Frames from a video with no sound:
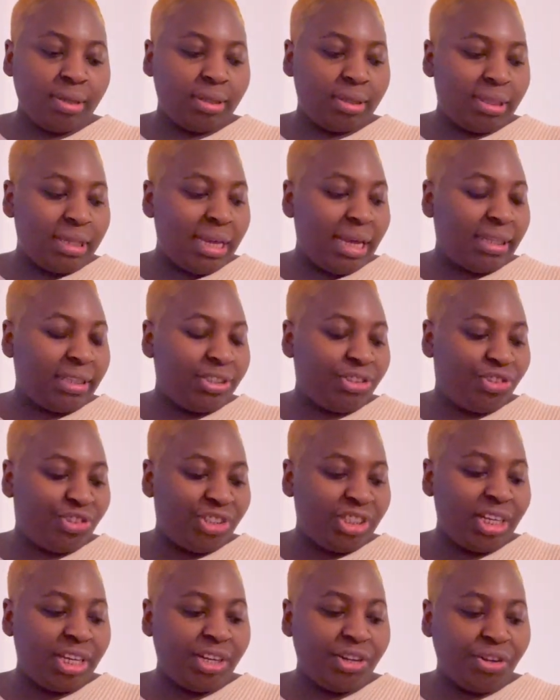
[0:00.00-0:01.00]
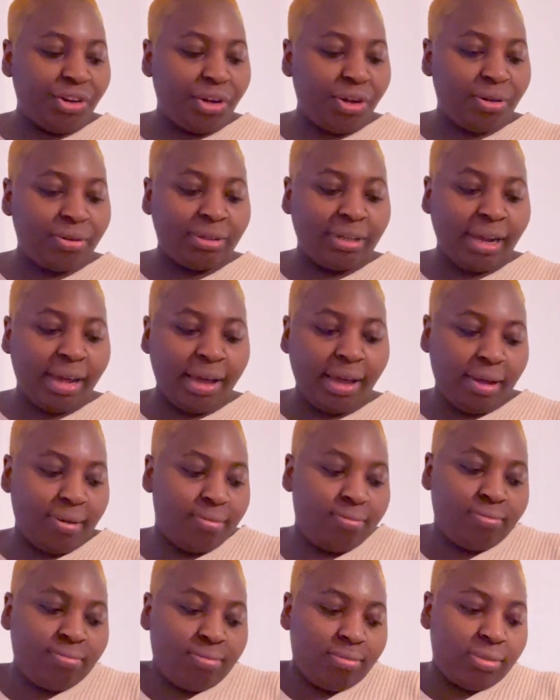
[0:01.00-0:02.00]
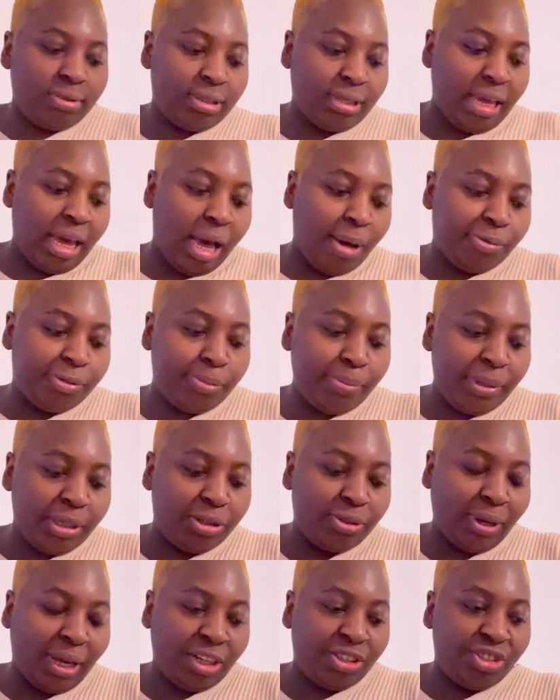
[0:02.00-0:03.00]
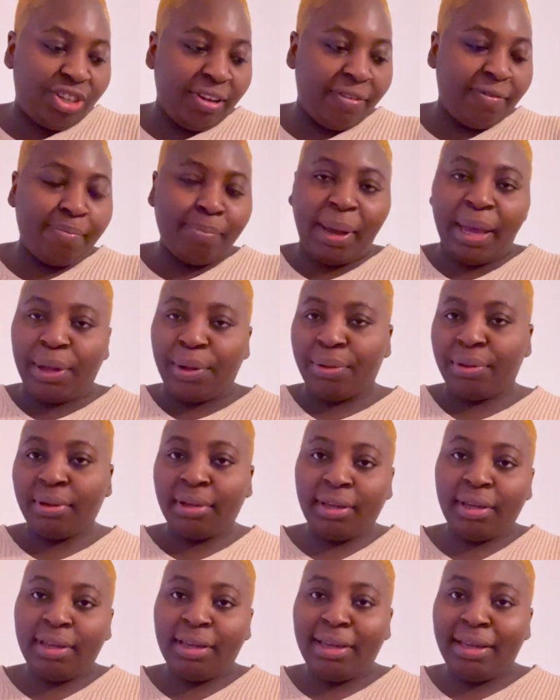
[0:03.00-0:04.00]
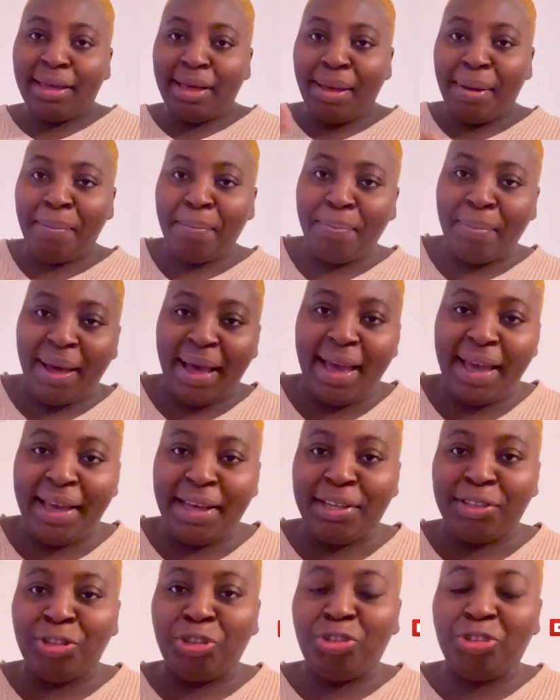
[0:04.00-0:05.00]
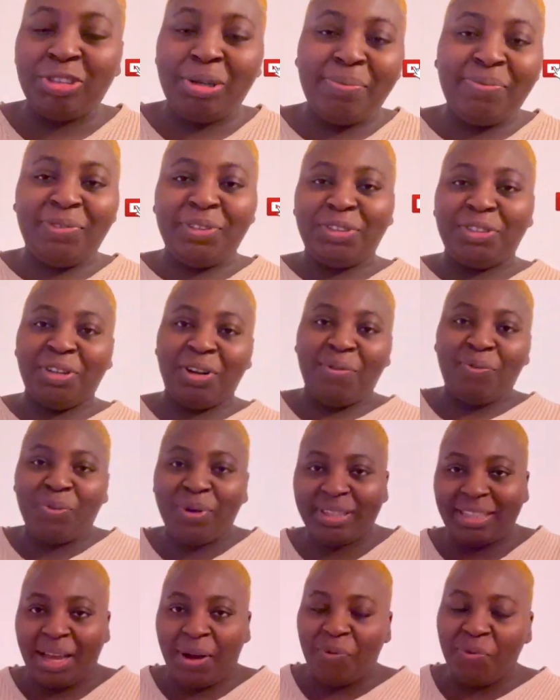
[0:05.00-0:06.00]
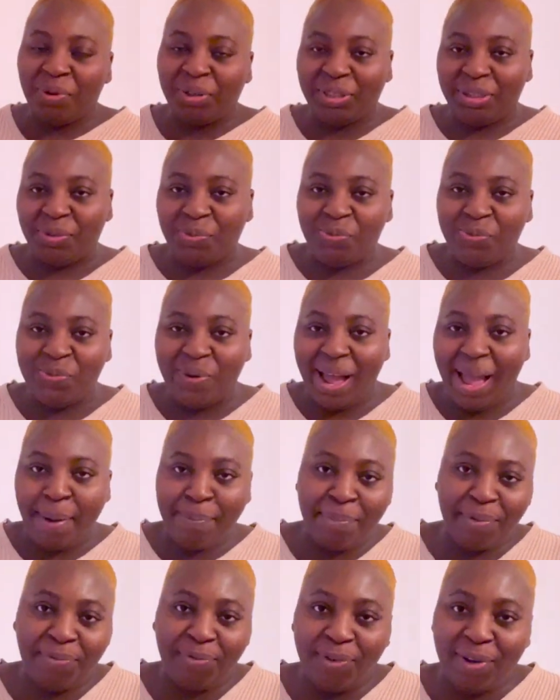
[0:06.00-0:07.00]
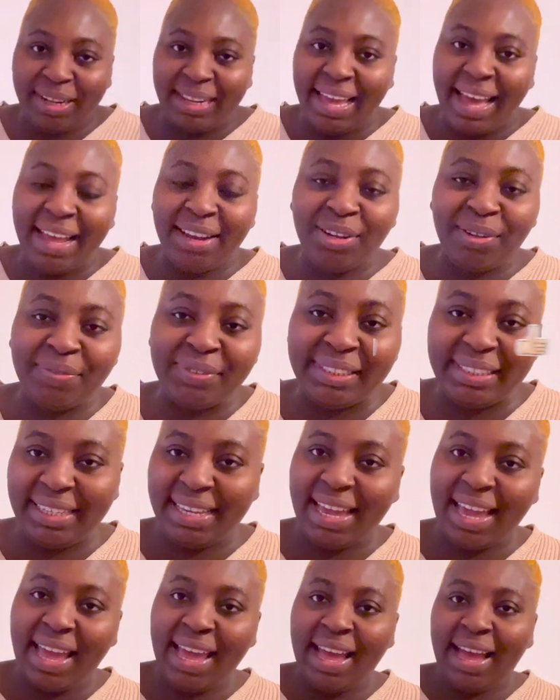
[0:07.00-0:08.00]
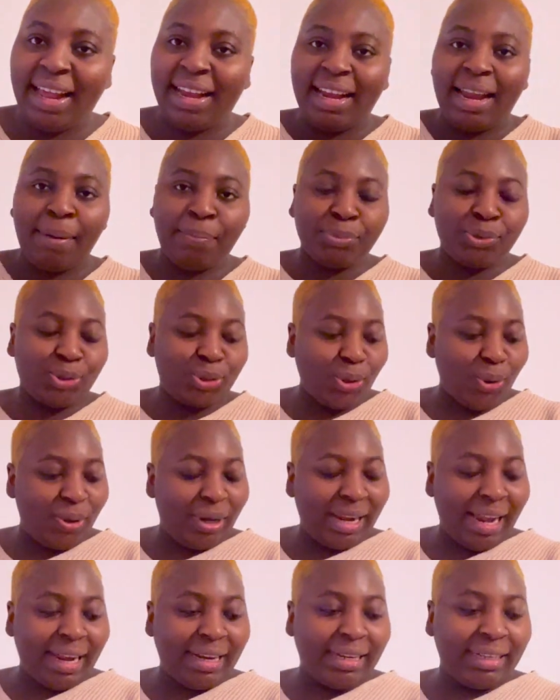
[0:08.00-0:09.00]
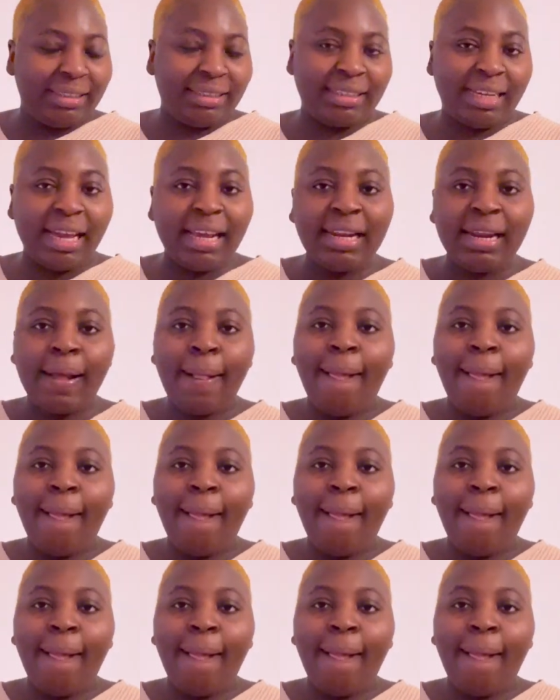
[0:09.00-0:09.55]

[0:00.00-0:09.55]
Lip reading: yeah, the G, you know, they helped me to achieve my dream vision of what I want to wear before the end of the year. And I'm so glad they did.